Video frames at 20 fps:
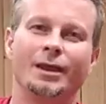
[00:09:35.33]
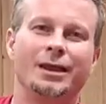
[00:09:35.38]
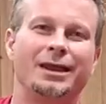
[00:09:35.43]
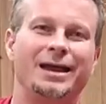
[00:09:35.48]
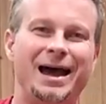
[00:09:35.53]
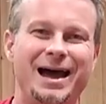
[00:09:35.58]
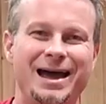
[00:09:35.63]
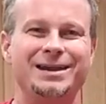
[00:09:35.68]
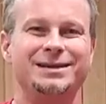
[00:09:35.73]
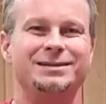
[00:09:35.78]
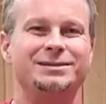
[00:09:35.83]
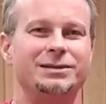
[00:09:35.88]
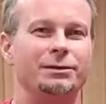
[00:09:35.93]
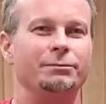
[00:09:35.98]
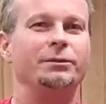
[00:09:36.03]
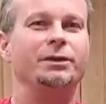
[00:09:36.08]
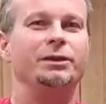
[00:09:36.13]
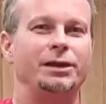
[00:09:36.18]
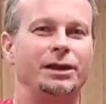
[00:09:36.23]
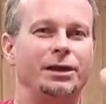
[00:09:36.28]
kind of
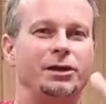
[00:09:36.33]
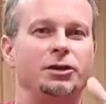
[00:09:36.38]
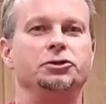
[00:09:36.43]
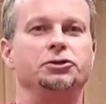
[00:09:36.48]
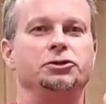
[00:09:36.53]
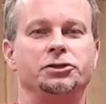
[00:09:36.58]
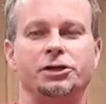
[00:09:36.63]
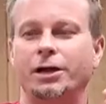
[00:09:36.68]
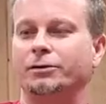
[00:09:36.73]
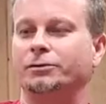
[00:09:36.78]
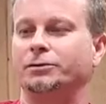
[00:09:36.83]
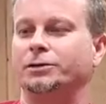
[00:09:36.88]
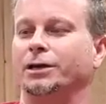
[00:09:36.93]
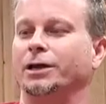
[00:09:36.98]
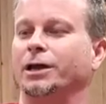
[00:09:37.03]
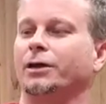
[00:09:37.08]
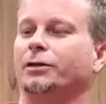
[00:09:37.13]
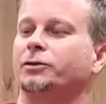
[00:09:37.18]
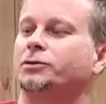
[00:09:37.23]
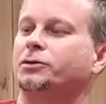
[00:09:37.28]
something that they could share
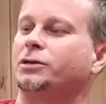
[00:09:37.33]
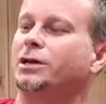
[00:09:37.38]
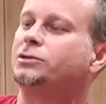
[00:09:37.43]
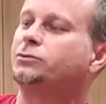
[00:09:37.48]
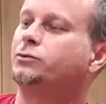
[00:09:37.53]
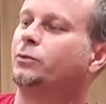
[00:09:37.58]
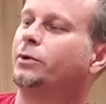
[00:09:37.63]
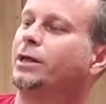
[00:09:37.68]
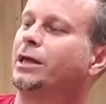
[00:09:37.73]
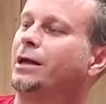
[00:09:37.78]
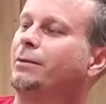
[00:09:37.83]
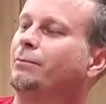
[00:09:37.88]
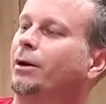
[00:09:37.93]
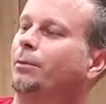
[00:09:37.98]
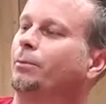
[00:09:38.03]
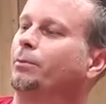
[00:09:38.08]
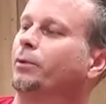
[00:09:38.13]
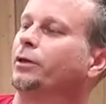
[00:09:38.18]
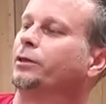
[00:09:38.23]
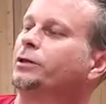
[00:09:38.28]
together. So that's what we came
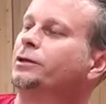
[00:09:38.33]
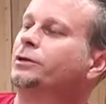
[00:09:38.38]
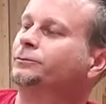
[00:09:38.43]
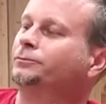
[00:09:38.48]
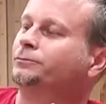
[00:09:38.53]
up with.